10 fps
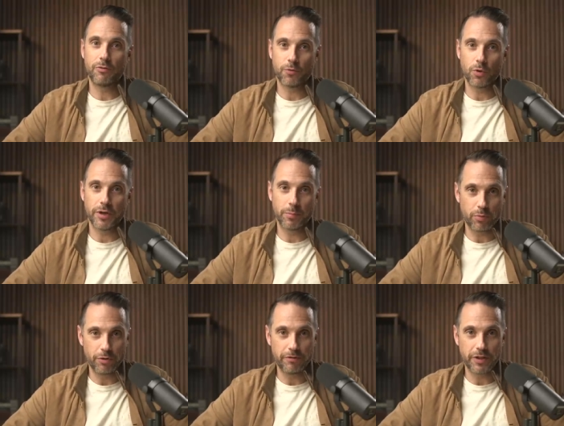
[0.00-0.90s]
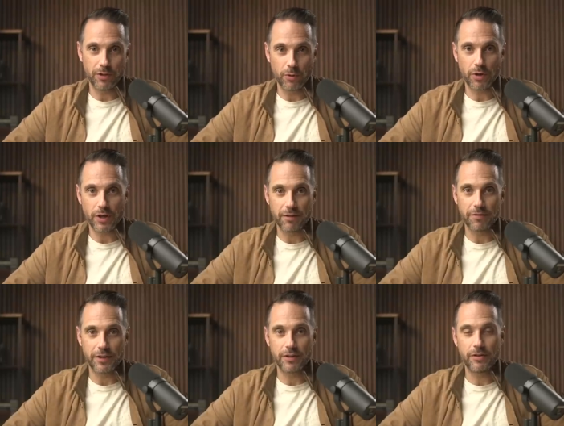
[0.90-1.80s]
for improving your
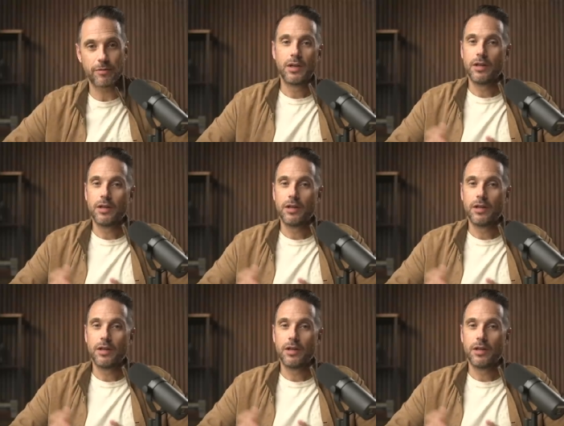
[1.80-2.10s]
confidence.